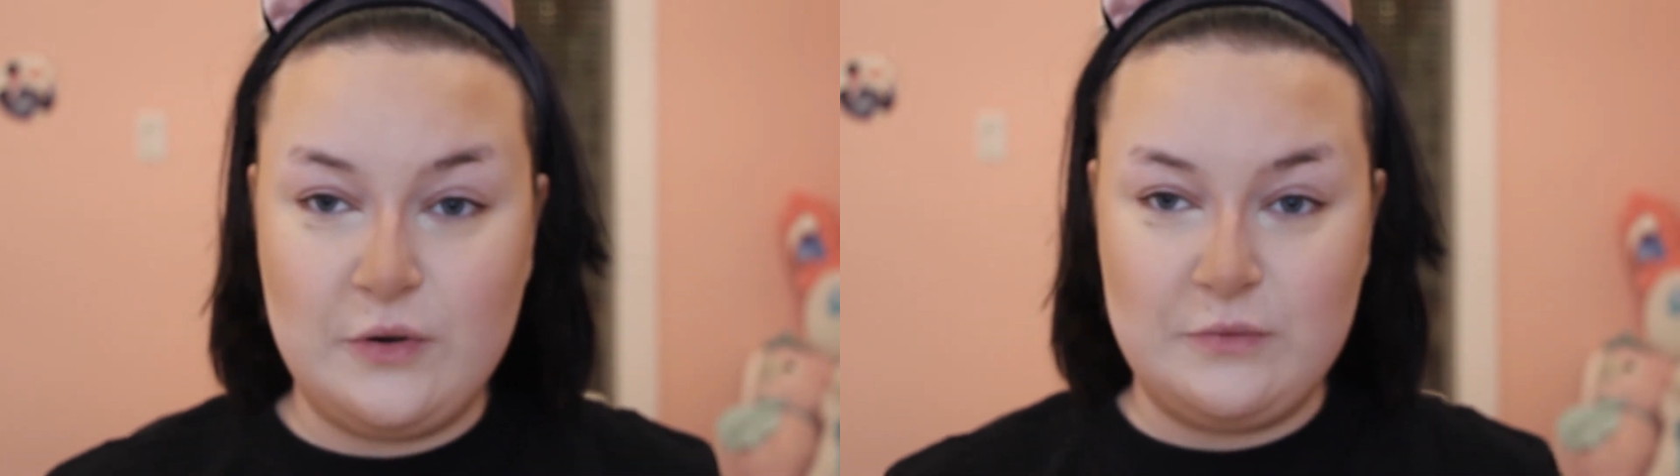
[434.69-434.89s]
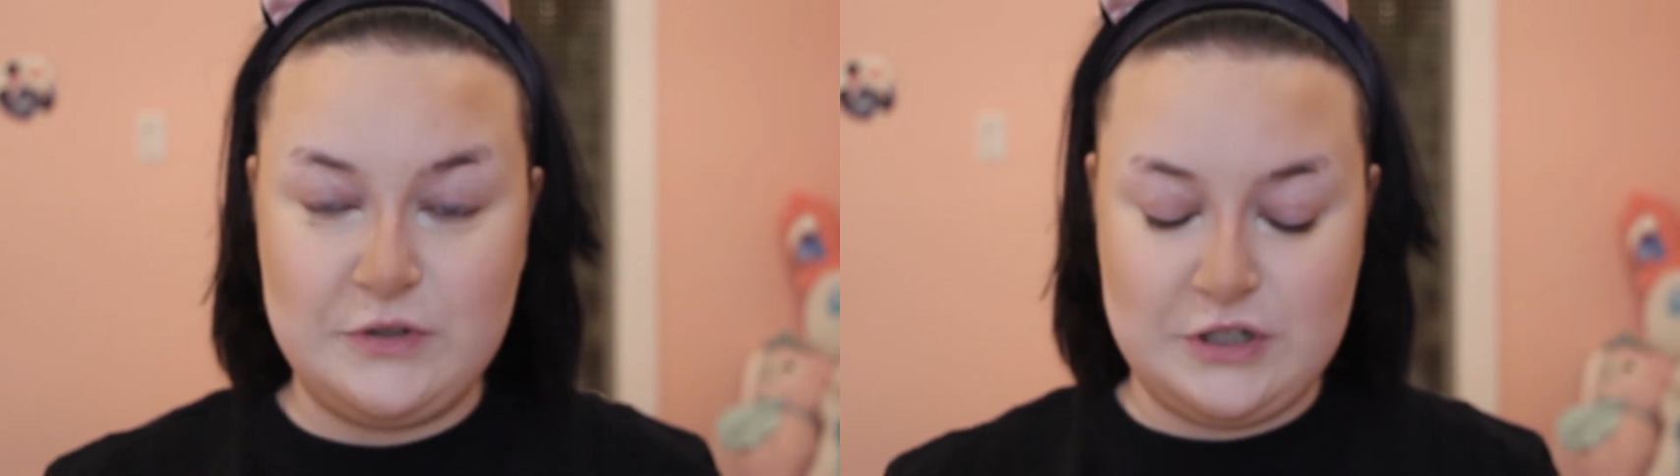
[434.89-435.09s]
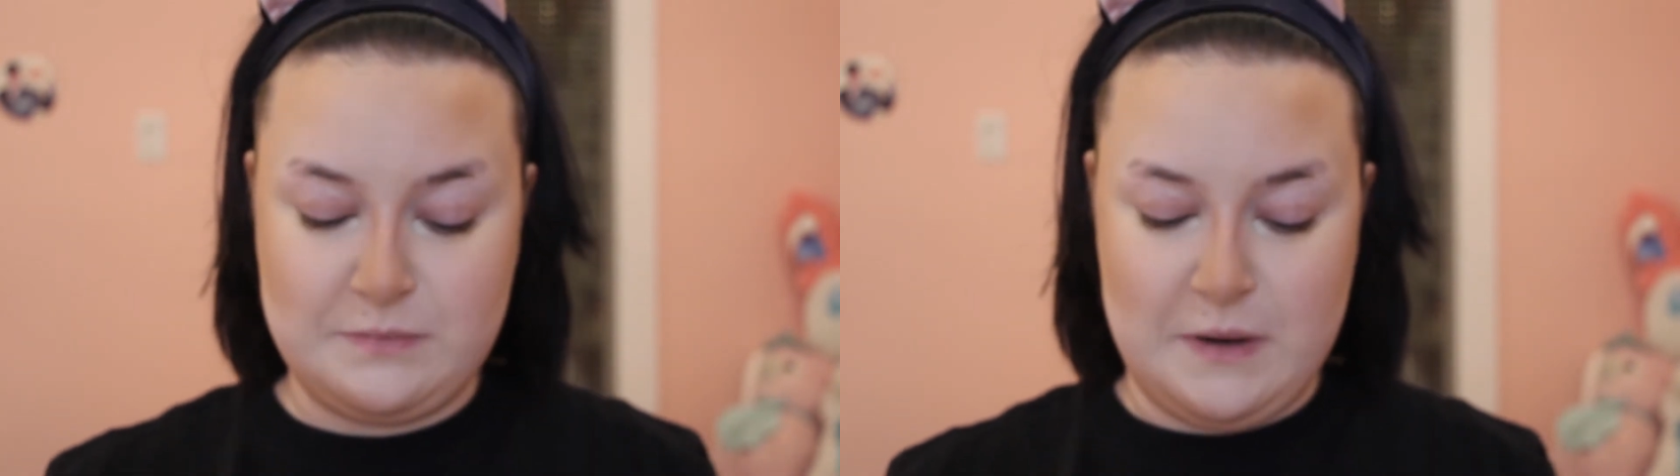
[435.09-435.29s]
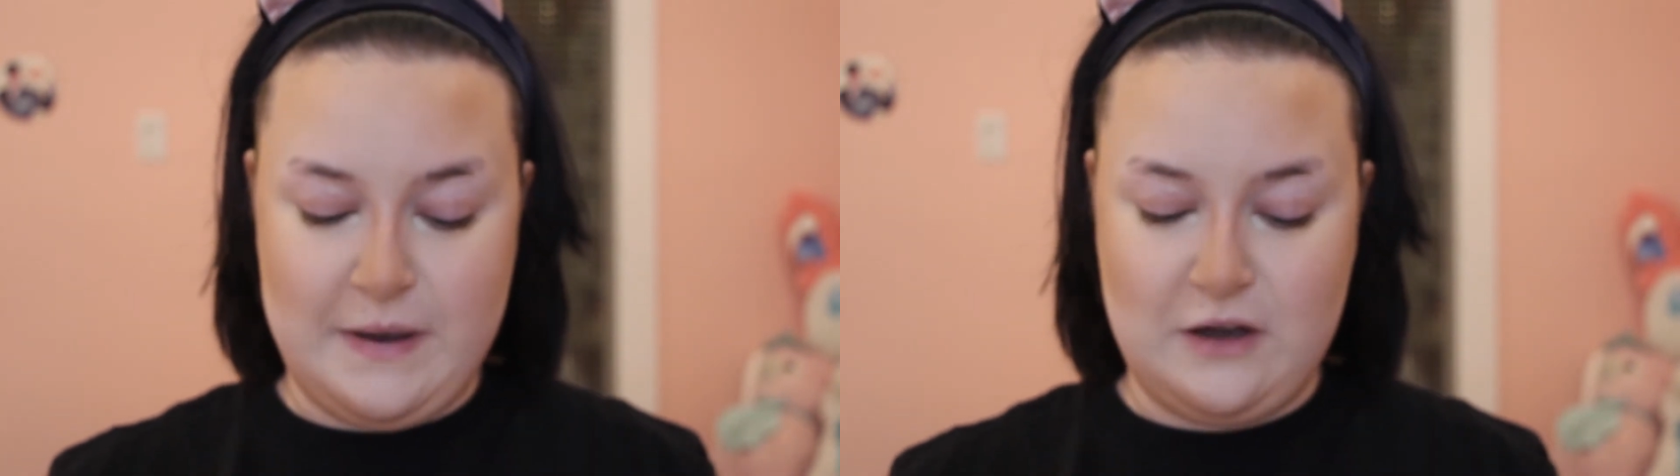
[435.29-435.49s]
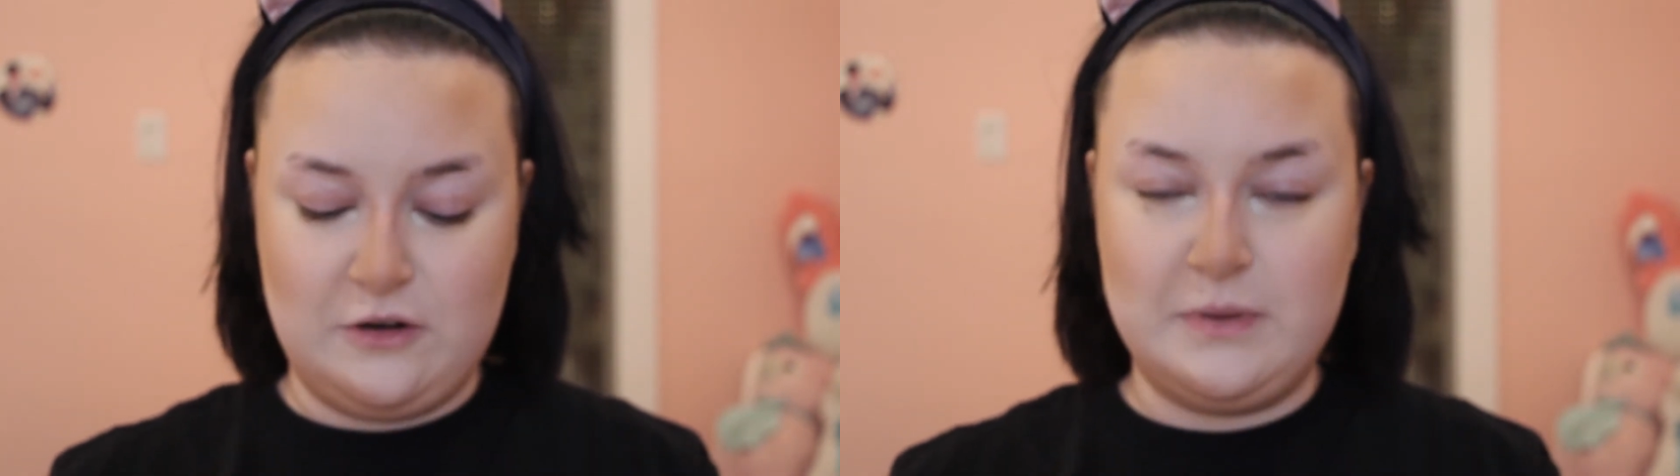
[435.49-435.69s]
in with just my
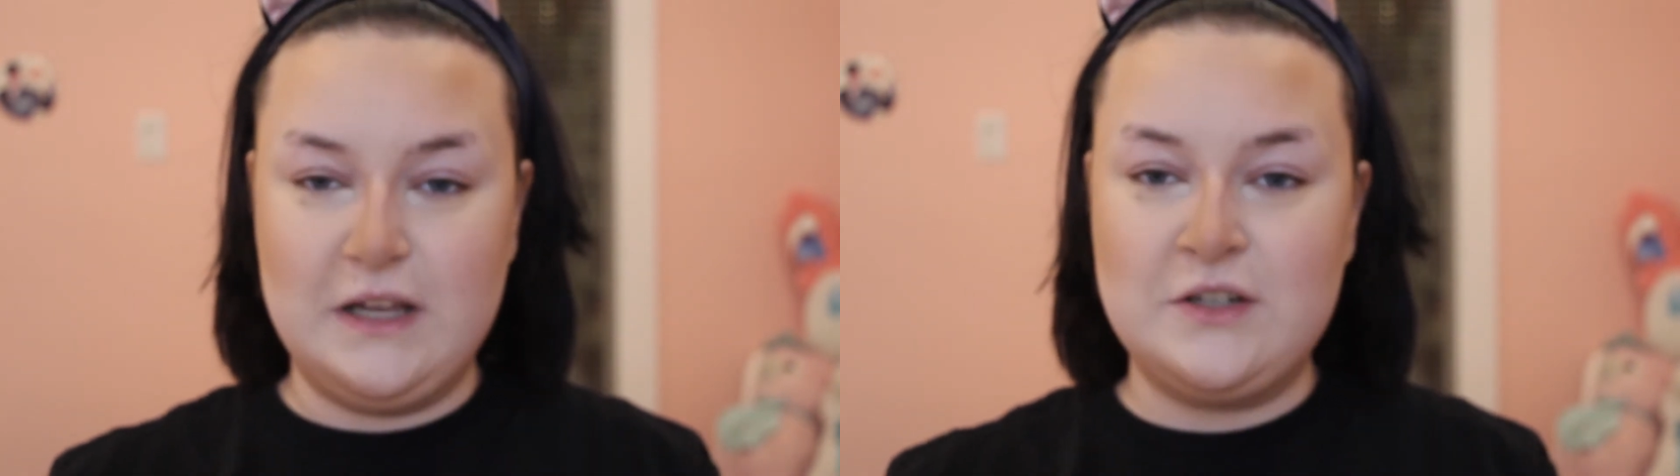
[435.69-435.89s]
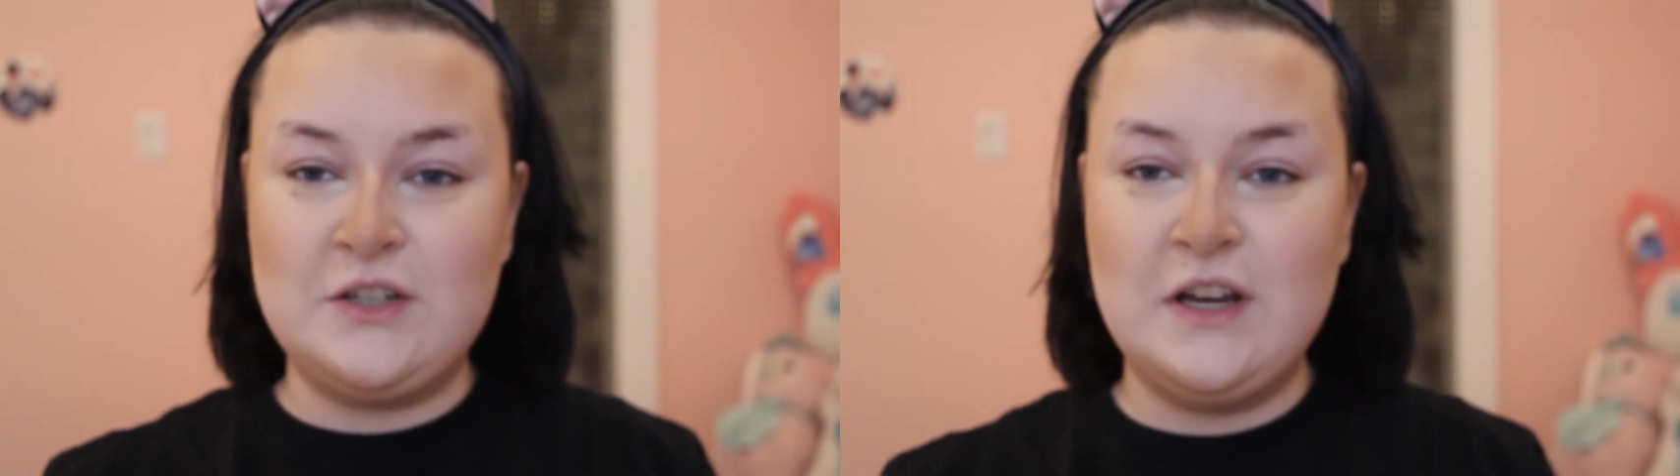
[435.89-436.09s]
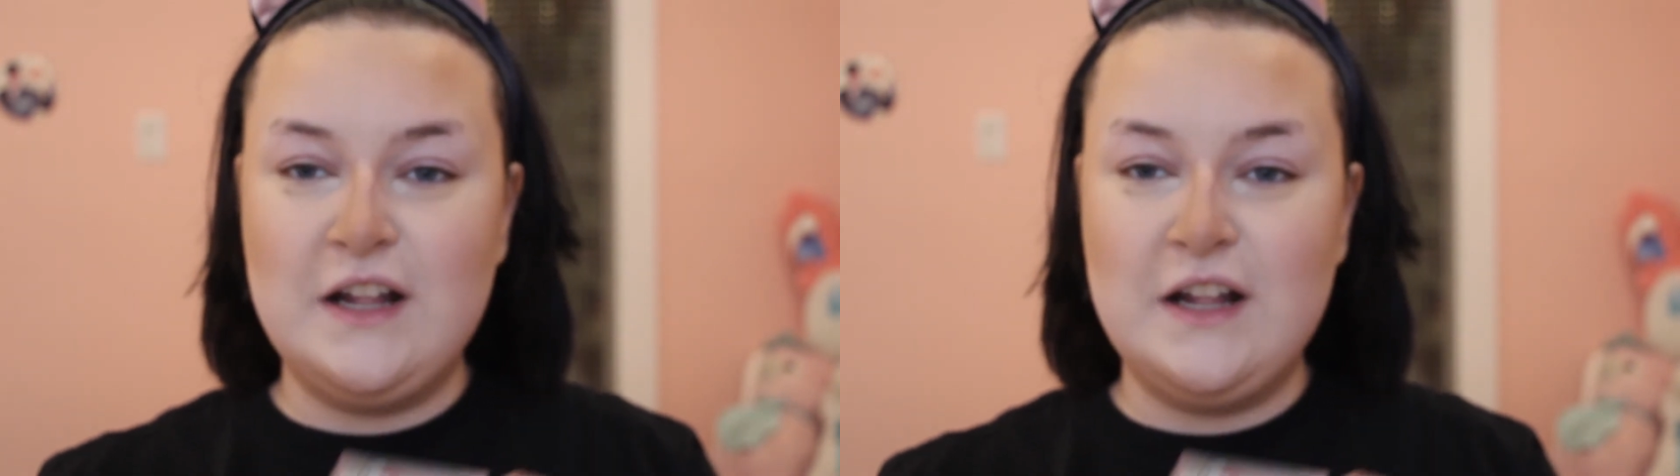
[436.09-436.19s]
powder blush.